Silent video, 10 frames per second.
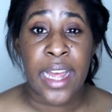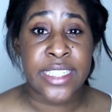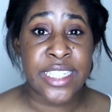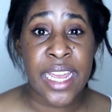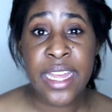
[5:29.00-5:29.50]

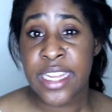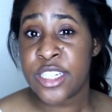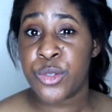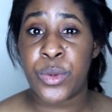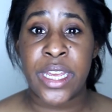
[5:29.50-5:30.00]
Say
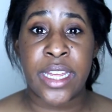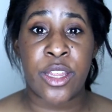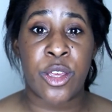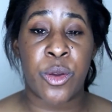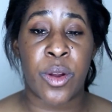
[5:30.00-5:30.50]
each week
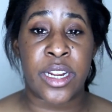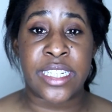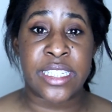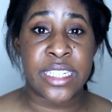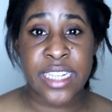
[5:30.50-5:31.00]
you are going to
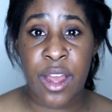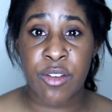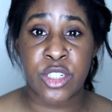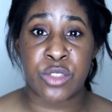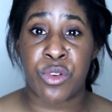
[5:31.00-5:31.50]
sit
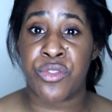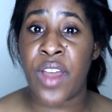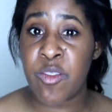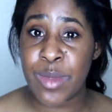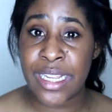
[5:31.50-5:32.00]
down just for
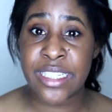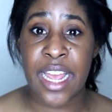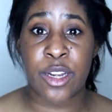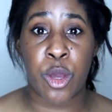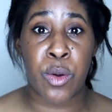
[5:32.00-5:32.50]
5 minutes
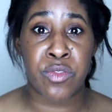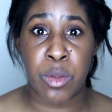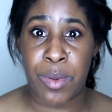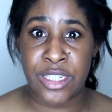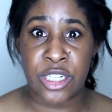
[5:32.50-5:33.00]
and go over the
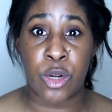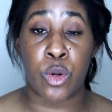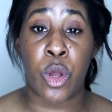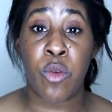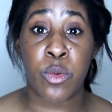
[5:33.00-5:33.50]
budget, or
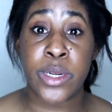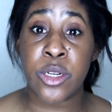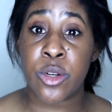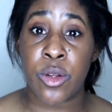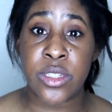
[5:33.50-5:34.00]
go over what
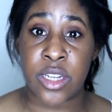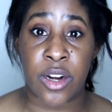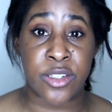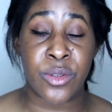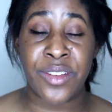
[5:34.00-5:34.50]
your goals
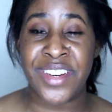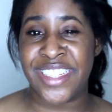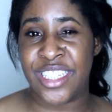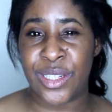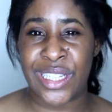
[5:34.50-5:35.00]
are. Don't even
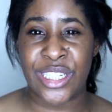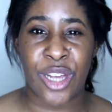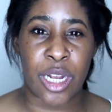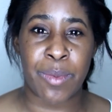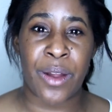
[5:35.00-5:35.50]
necessarily
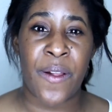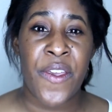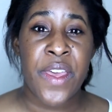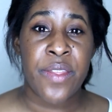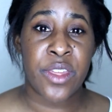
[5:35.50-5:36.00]
talk about
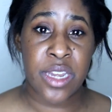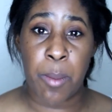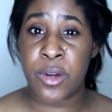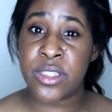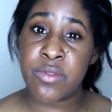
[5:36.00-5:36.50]
the
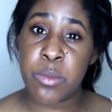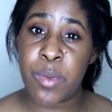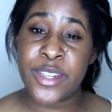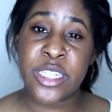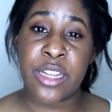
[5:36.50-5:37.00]
numbers of the
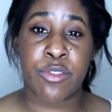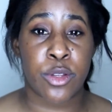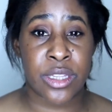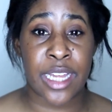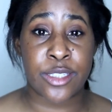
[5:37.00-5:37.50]
budget if
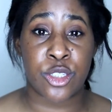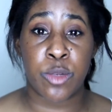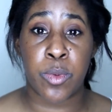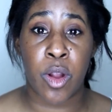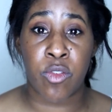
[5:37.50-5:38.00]
that's
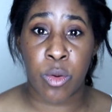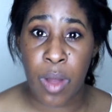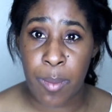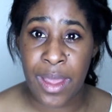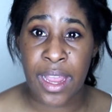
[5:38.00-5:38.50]
super
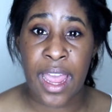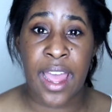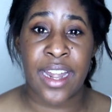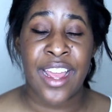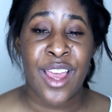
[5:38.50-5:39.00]
overwhelming
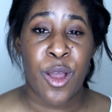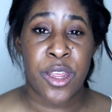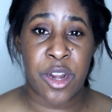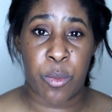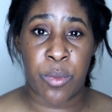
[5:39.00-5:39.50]
and
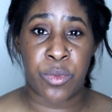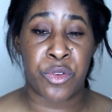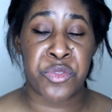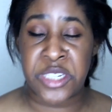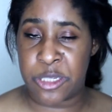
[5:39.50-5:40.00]
the
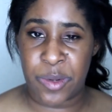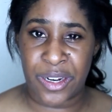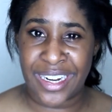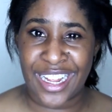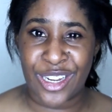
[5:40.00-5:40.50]
free
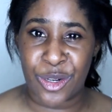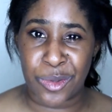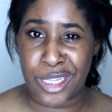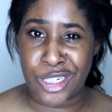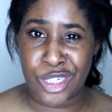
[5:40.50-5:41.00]
spirit in your
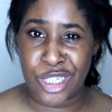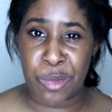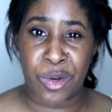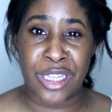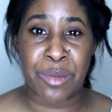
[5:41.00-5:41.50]
relationship
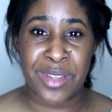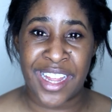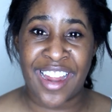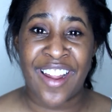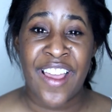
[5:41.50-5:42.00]
or in the
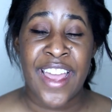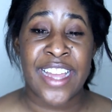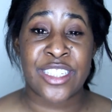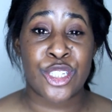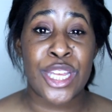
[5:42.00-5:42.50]
plan
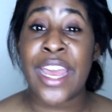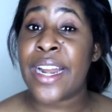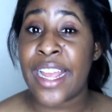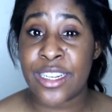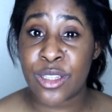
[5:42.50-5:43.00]
just can't
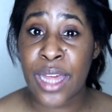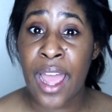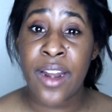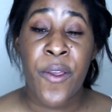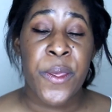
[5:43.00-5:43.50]
handle
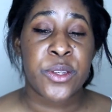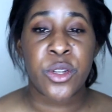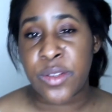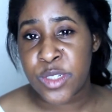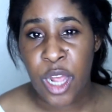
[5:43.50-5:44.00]
that.
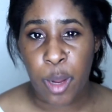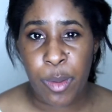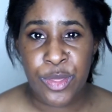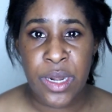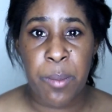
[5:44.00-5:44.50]
Don't even talk
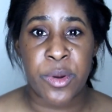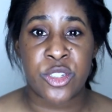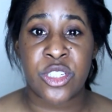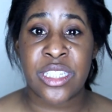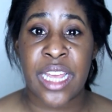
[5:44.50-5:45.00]
about the numbers.
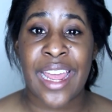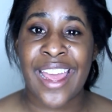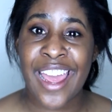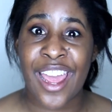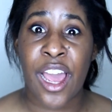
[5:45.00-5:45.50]
Just say,
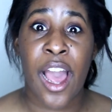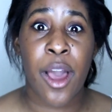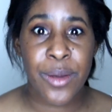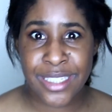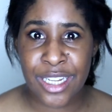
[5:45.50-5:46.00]
hey,
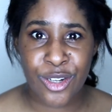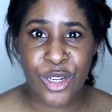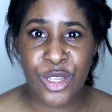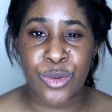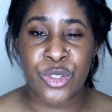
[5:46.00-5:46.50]
how excited are
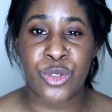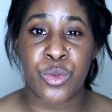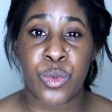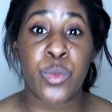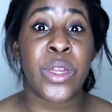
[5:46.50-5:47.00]
you to
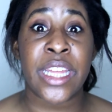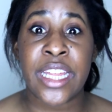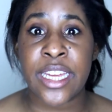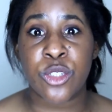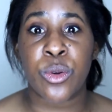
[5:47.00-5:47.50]
really
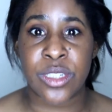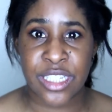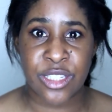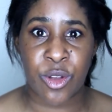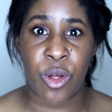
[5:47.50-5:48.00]
get towards
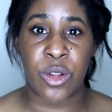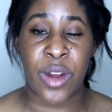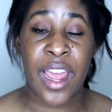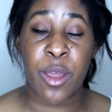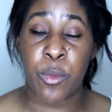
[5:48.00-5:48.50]
this goal? Or
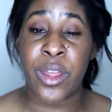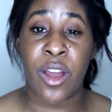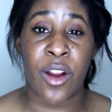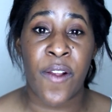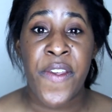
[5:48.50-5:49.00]
hey, we
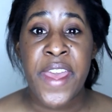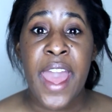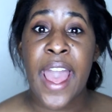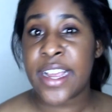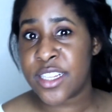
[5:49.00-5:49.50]
are
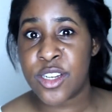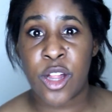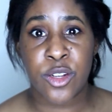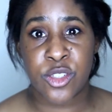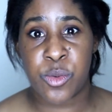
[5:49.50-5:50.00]
X
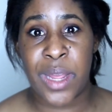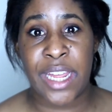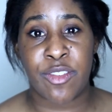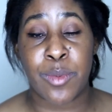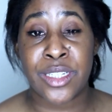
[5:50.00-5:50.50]
dollars away
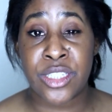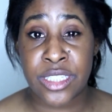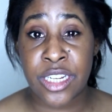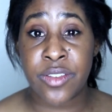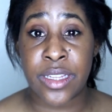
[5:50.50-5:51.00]
from
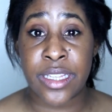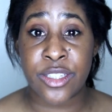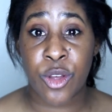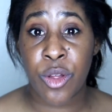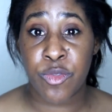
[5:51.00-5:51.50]
achieving this
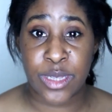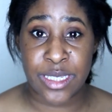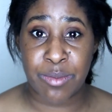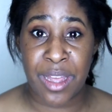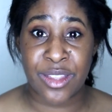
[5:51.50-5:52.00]
goal for
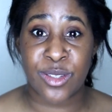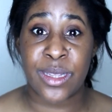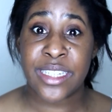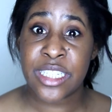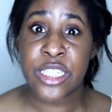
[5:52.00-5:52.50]
this month. So
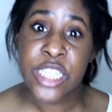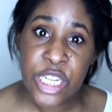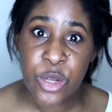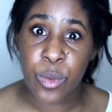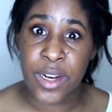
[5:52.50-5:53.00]
let's
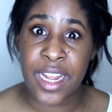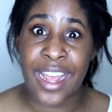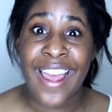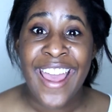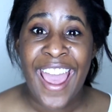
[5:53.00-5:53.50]
continue
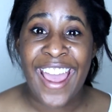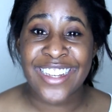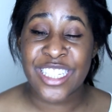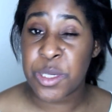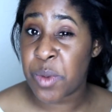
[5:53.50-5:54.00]
working and
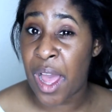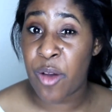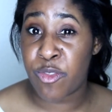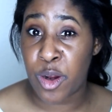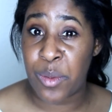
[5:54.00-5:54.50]
see how
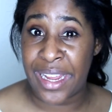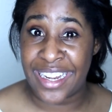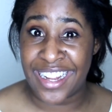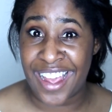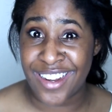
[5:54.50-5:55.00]
far we
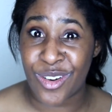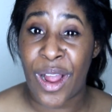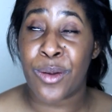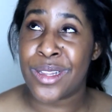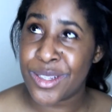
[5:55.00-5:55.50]
can get, or
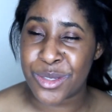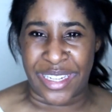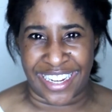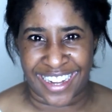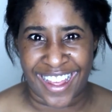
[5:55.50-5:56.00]
how close we
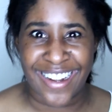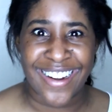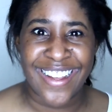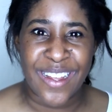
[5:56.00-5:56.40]
can get.